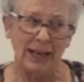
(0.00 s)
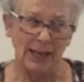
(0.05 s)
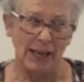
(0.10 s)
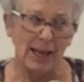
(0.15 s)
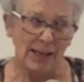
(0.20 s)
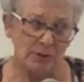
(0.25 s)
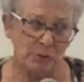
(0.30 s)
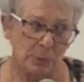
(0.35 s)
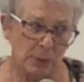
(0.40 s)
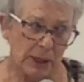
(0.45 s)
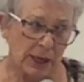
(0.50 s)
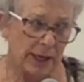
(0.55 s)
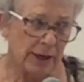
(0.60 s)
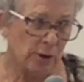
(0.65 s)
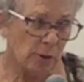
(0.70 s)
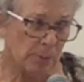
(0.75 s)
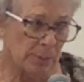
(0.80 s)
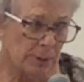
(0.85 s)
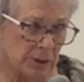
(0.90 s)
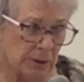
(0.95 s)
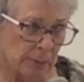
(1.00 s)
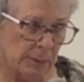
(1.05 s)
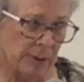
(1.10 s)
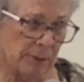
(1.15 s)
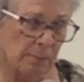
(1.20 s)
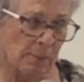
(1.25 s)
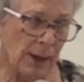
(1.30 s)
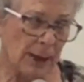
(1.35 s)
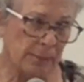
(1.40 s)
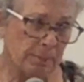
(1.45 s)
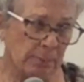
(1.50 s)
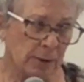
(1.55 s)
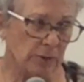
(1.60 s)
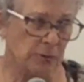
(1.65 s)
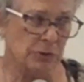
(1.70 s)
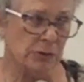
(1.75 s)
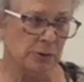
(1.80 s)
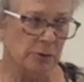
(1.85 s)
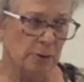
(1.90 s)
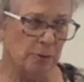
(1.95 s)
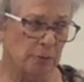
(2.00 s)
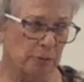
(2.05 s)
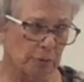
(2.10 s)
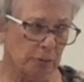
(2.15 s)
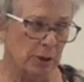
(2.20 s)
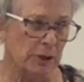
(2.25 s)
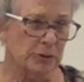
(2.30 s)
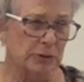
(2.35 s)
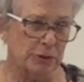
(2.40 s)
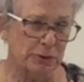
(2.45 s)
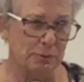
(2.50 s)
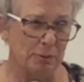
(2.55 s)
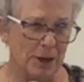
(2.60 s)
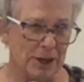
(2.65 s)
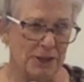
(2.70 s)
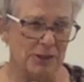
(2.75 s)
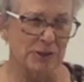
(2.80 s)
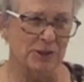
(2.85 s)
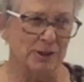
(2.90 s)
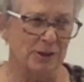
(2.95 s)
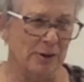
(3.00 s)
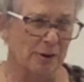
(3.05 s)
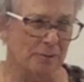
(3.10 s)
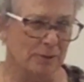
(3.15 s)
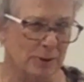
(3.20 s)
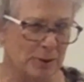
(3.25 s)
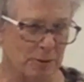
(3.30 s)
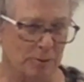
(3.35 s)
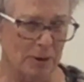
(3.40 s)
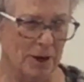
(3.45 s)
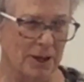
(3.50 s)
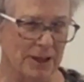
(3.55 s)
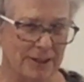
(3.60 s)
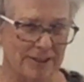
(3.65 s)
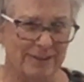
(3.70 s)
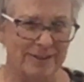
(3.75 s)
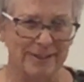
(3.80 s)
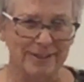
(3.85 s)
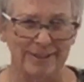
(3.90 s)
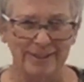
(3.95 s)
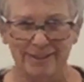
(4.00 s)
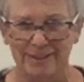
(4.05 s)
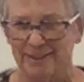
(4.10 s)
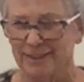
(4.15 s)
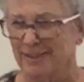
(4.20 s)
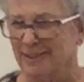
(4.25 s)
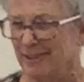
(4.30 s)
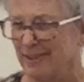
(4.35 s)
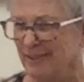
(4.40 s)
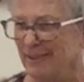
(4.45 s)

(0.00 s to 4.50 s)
Last week I opened it with my personal frustration over trying to